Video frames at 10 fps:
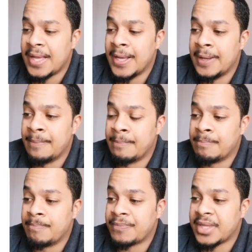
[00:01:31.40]

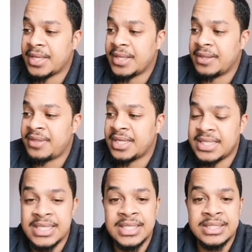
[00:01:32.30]

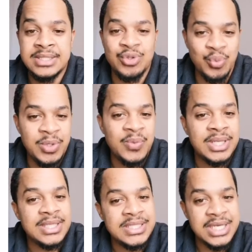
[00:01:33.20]
that is doing
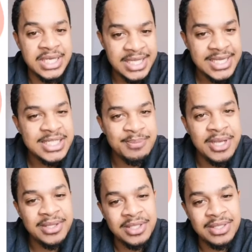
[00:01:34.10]
what is really
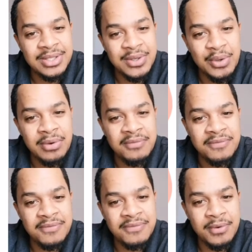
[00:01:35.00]
expected
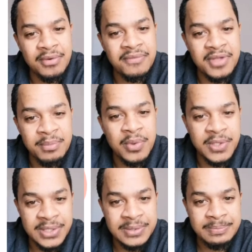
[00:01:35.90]
of him or
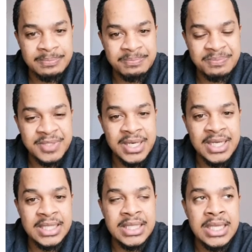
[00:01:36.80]
her. All
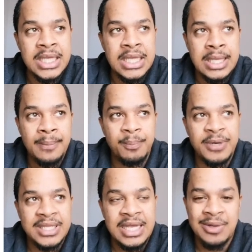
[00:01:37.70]
right.
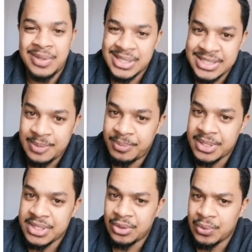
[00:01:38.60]
But how does that
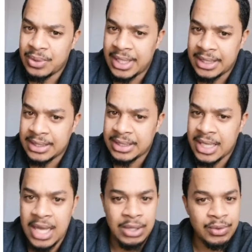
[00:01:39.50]
person look like?
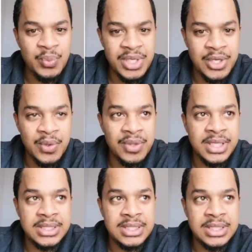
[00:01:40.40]
How do we know
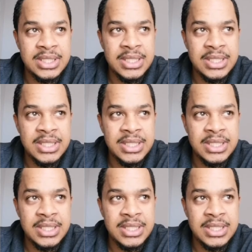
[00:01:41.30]
that